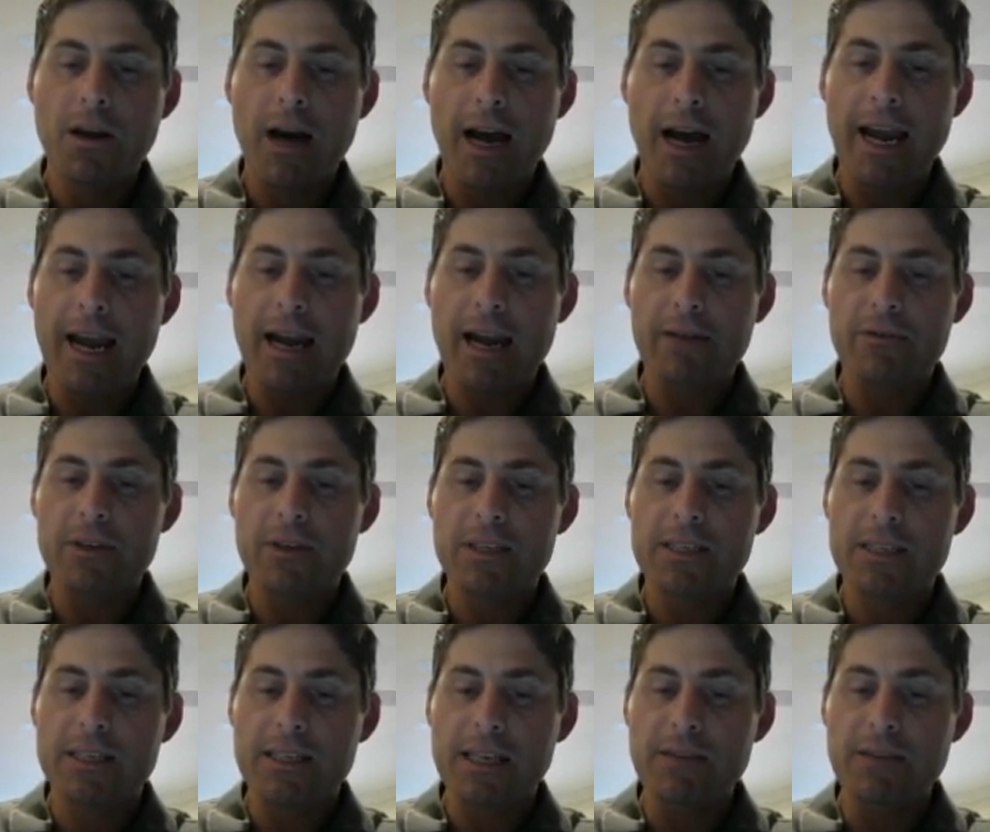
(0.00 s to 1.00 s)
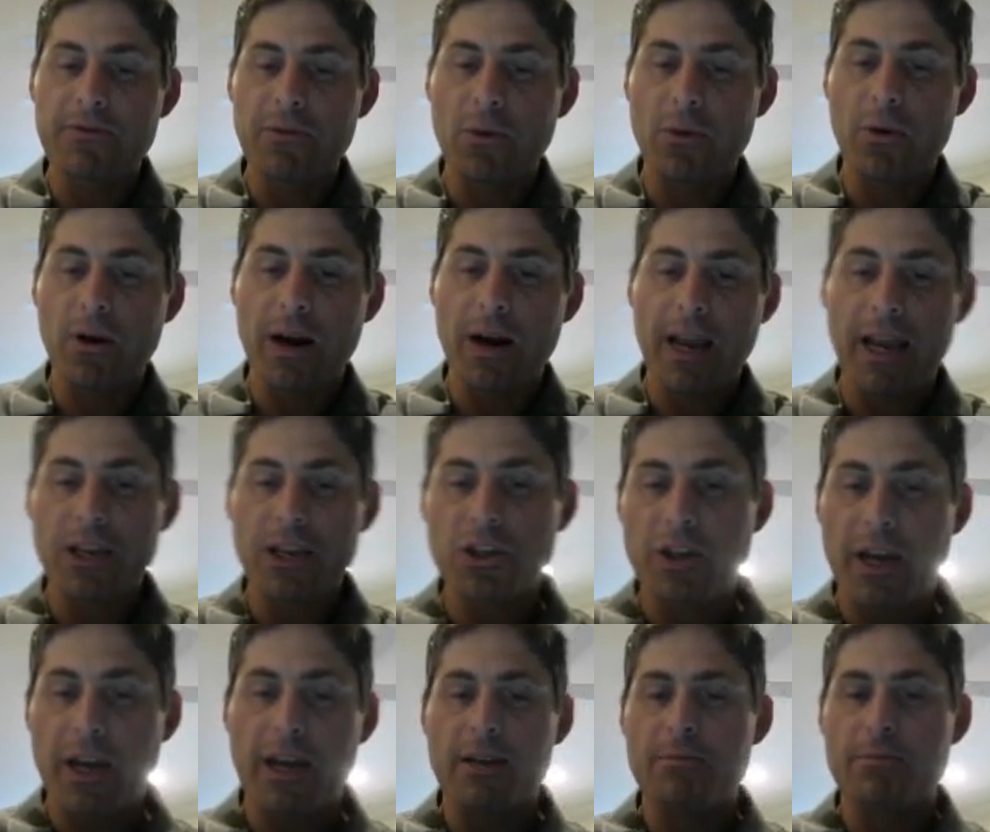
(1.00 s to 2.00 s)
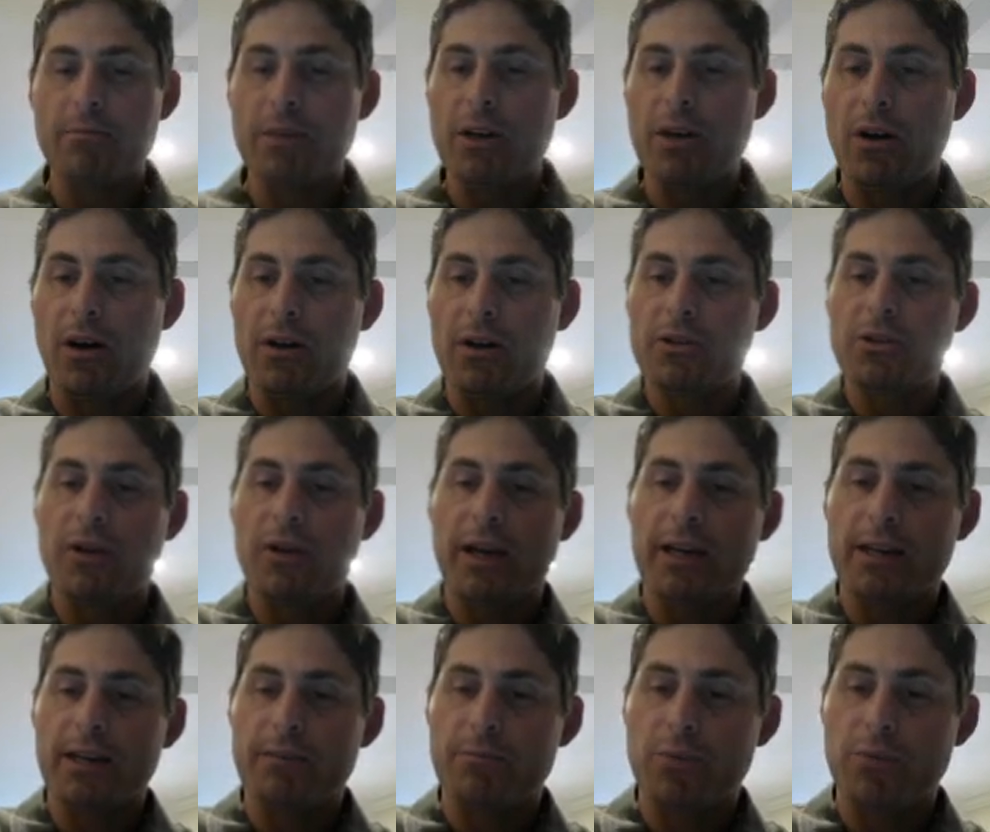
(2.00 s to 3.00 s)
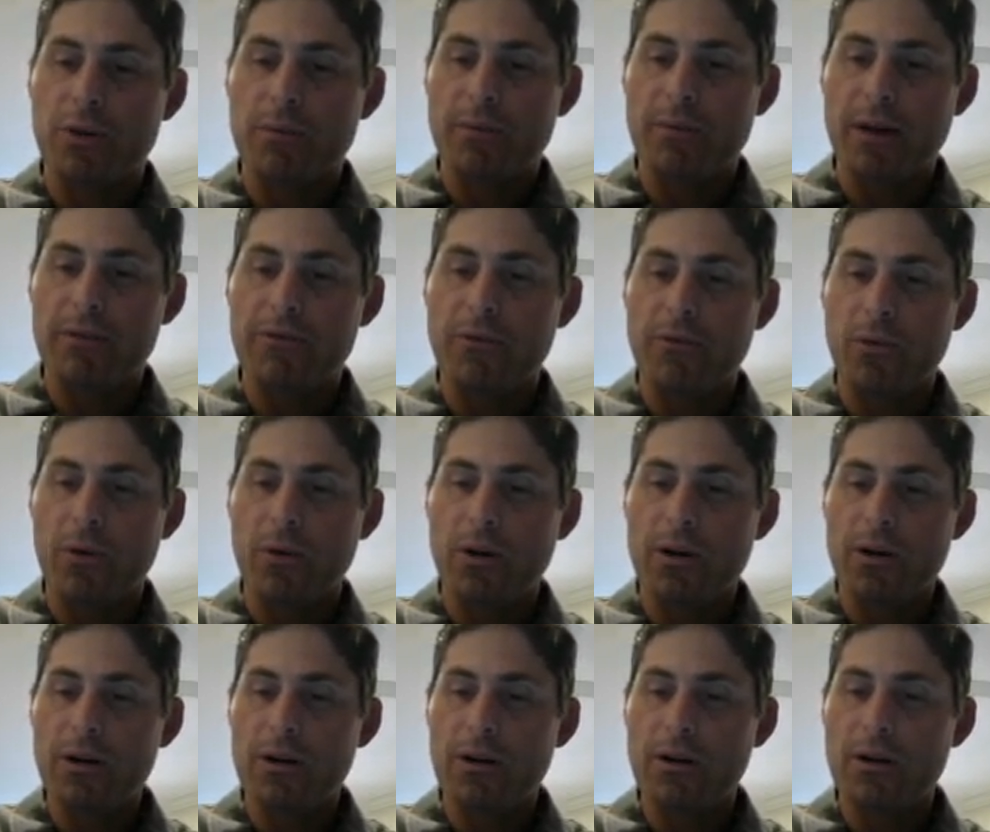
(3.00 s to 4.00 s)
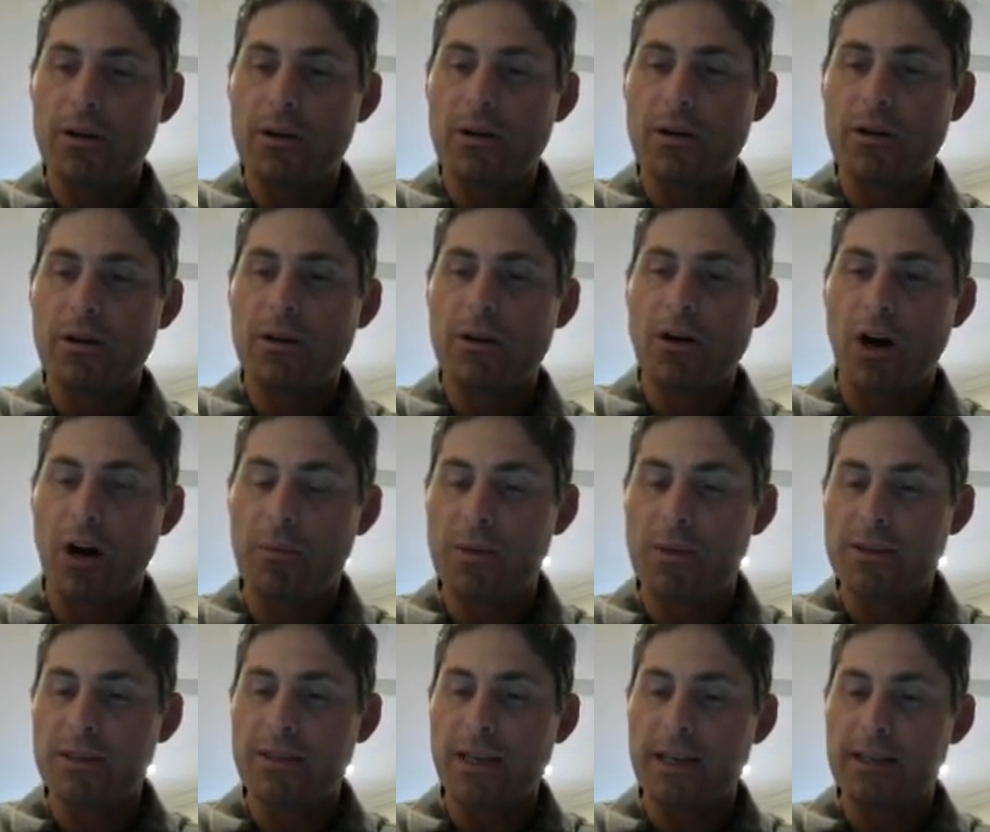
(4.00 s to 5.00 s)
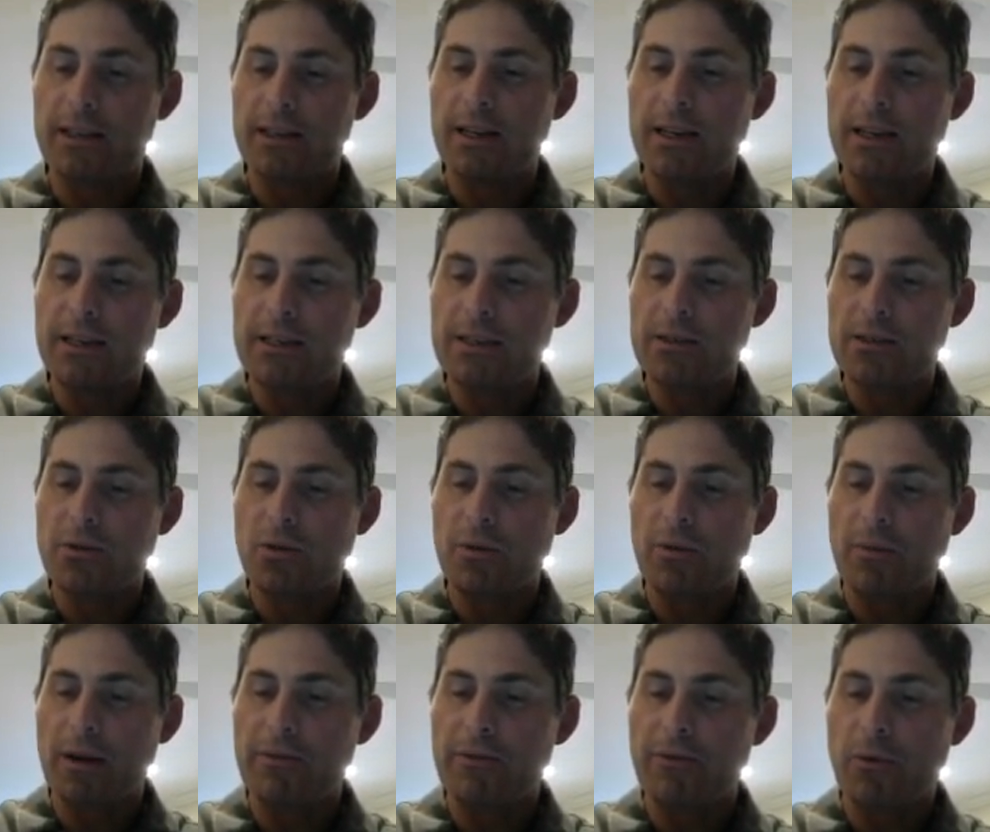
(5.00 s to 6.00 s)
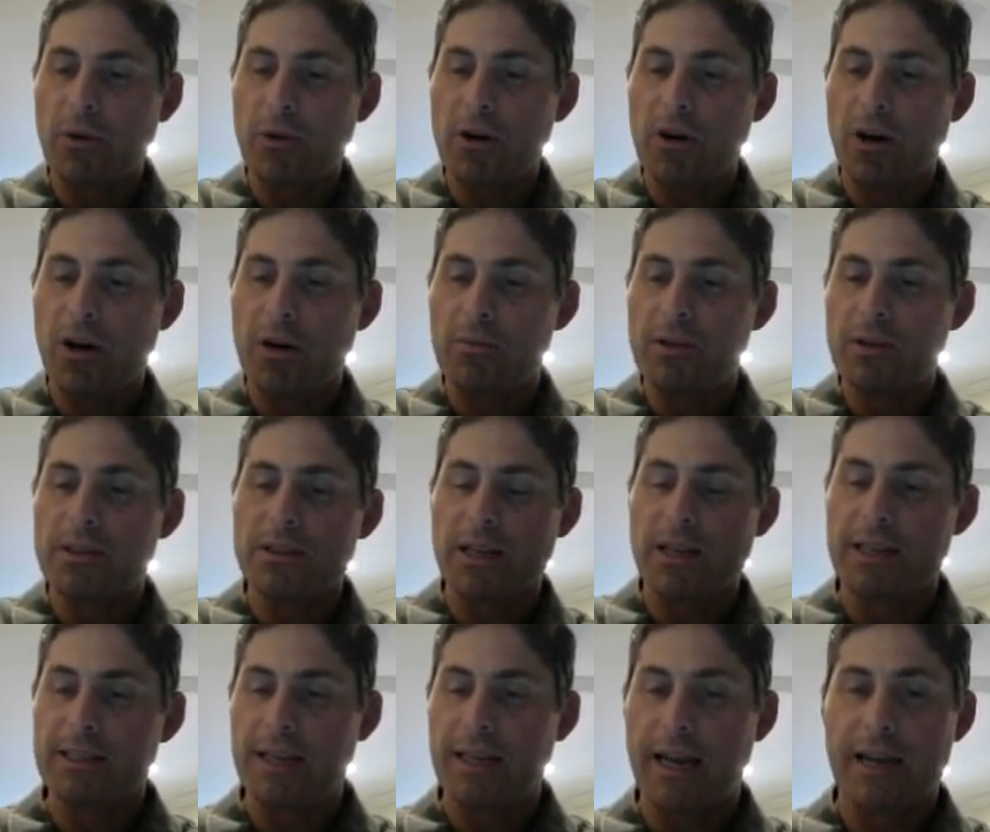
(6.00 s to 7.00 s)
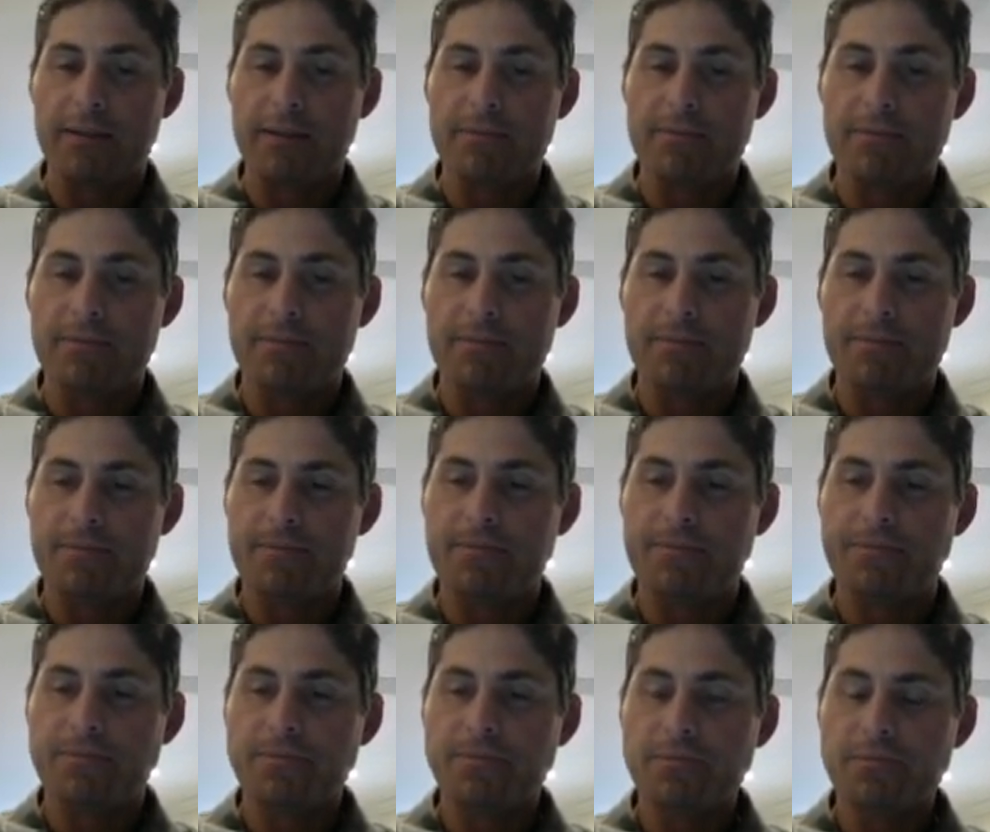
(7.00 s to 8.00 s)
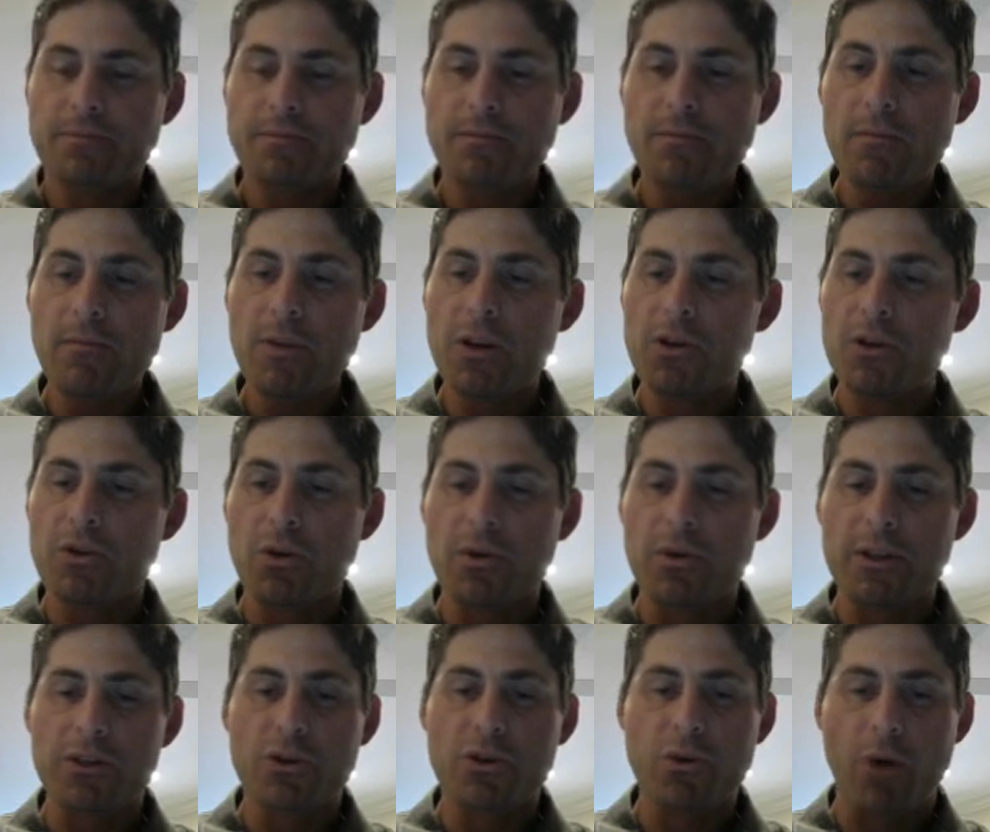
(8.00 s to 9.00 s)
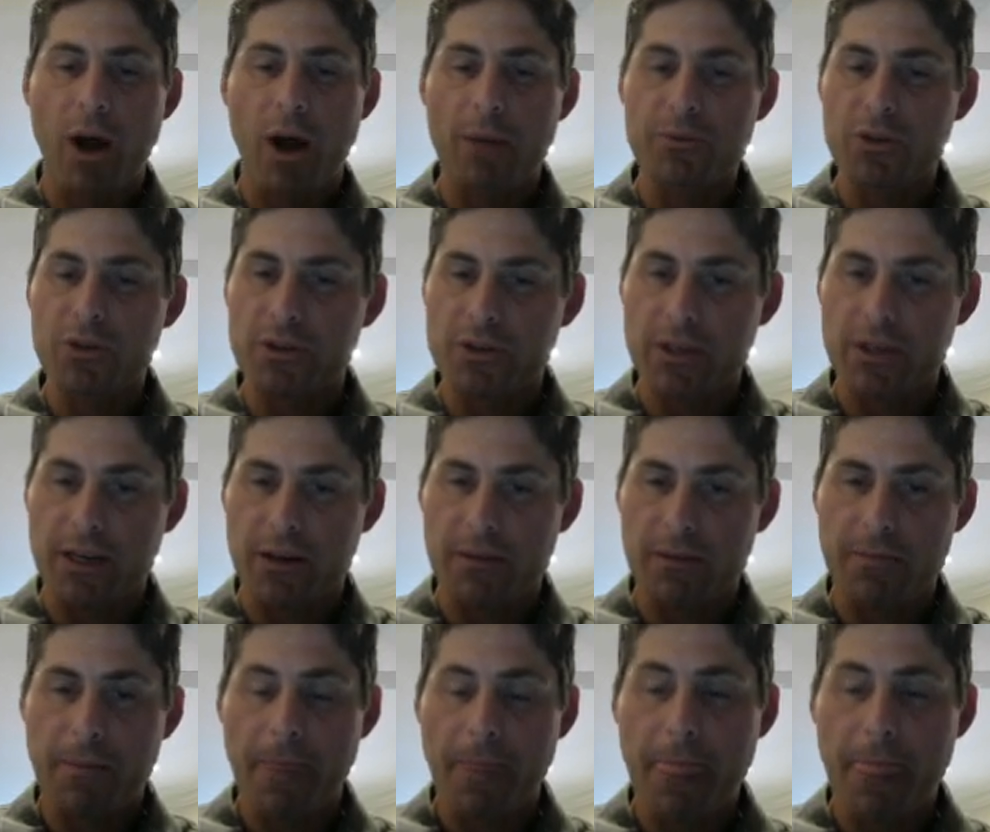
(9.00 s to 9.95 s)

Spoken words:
I have C4H8Br, so I can put my 4 carbons like this or my 4 carbons like that. There's only 2 options here.